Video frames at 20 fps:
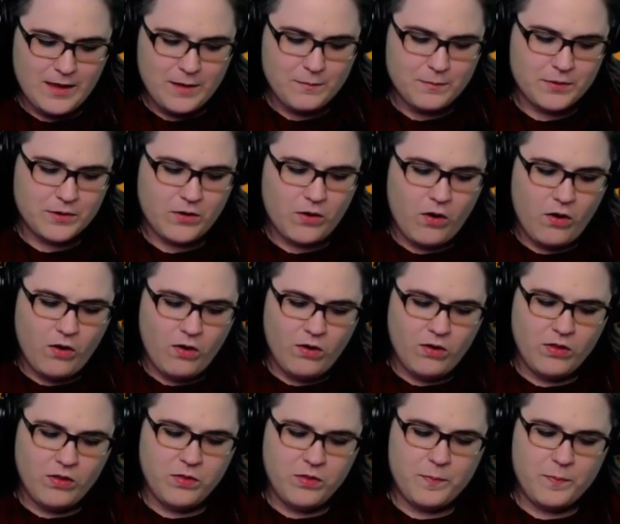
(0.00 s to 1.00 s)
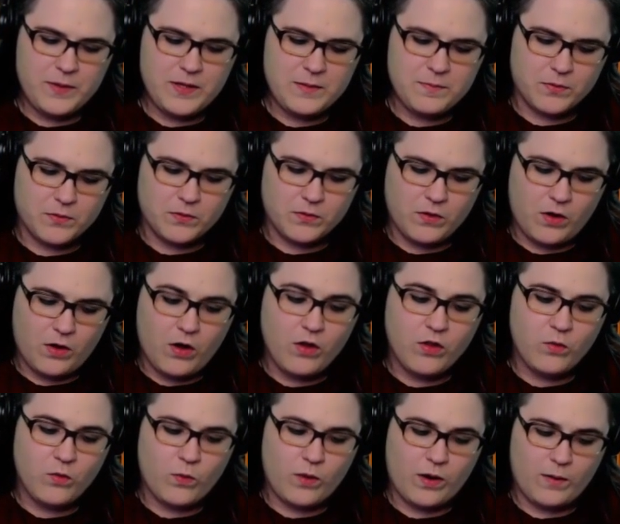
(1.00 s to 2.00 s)
But all the people, all
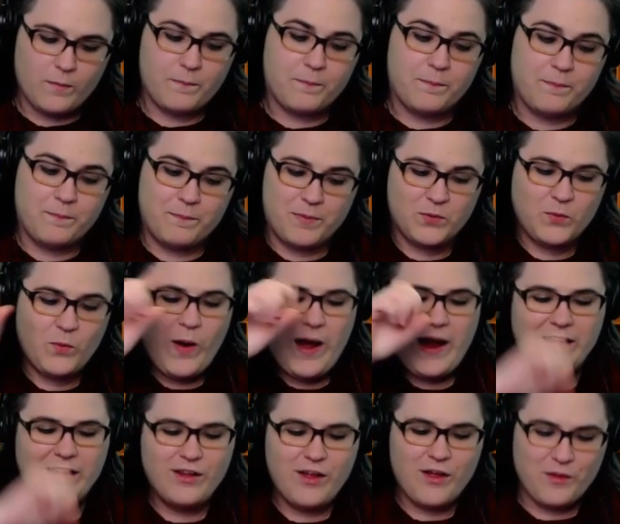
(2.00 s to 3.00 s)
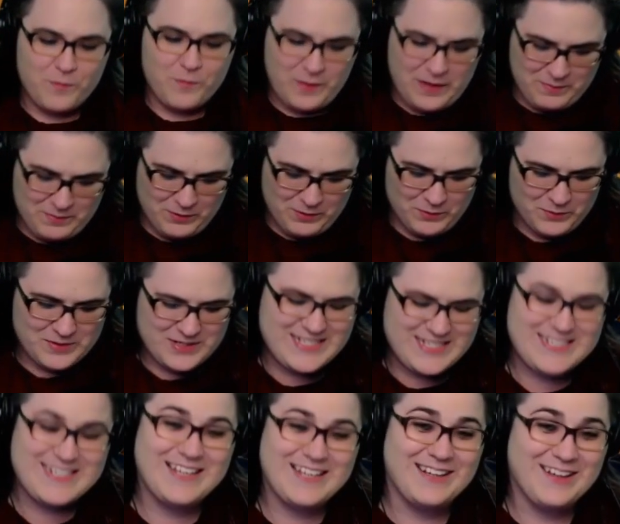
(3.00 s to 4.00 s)
the wh- but while all the people were
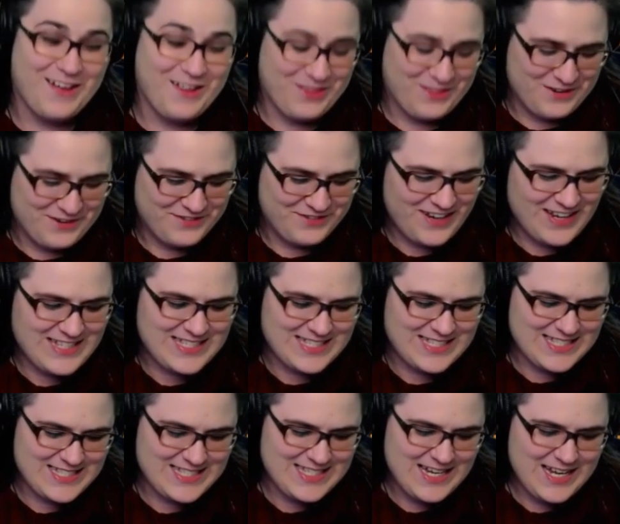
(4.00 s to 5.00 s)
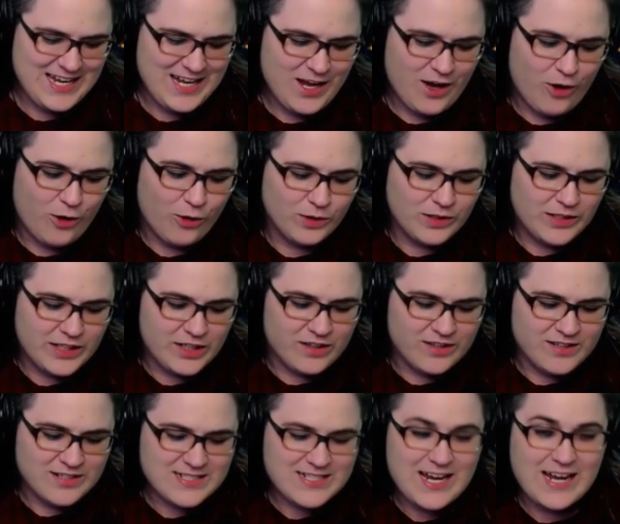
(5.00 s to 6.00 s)
still on their faces, holding
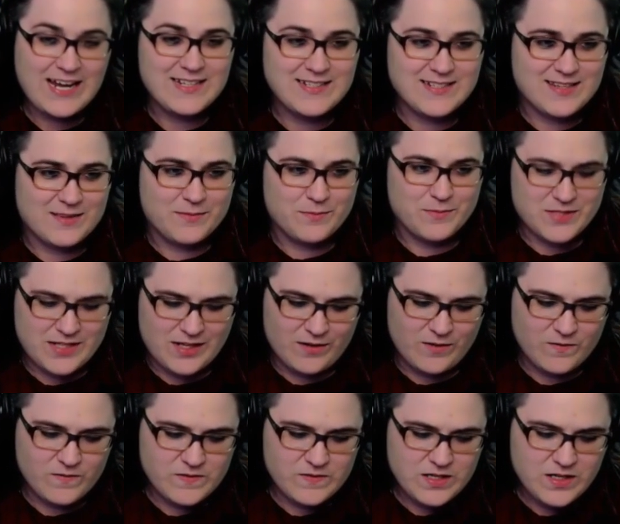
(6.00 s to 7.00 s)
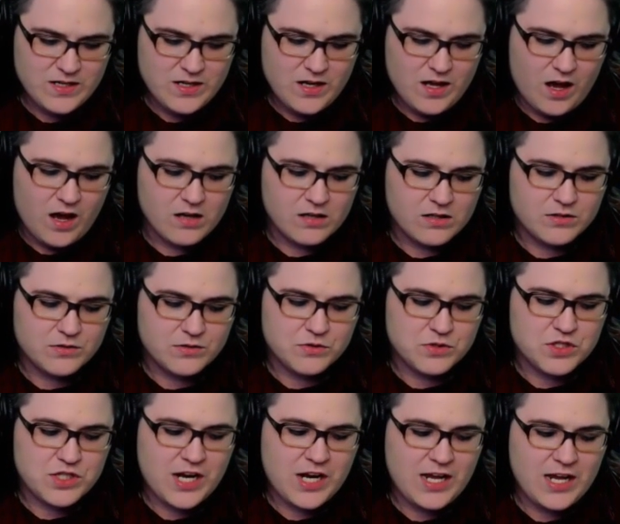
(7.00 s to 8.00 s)
on tight to themselves, Uncle
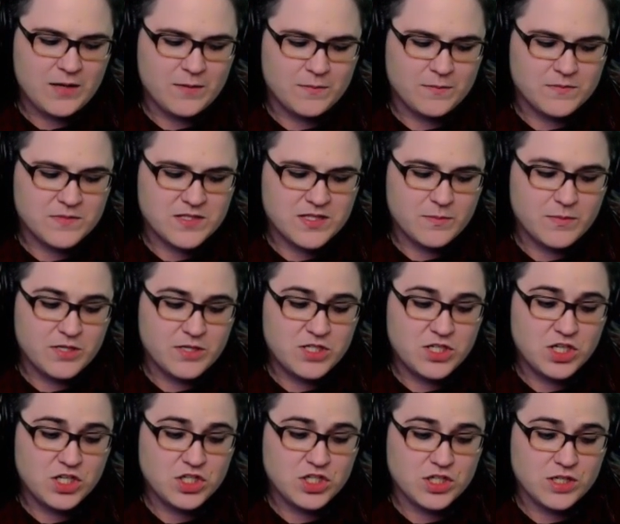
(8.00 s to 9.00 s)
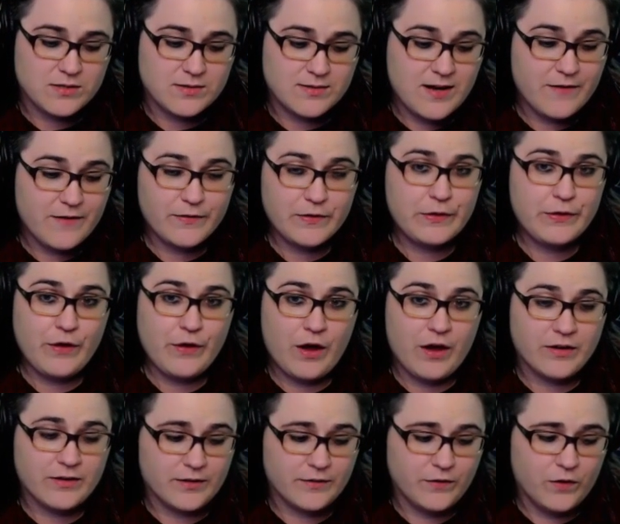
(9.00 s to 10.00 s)
James the magician never
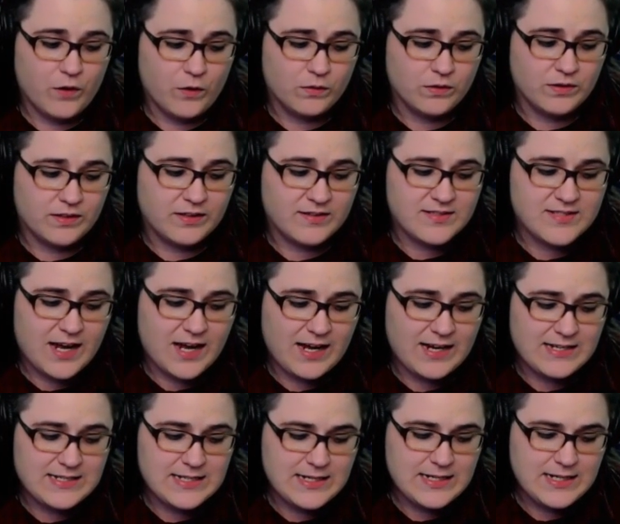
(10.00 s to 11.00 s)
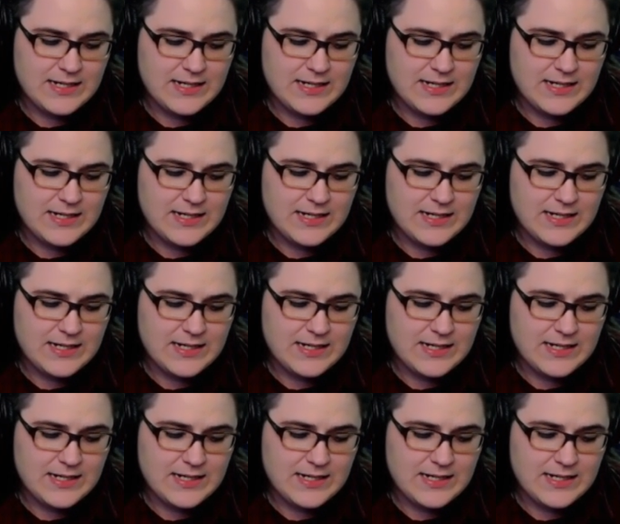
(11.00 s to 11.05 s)
thought of holding tight.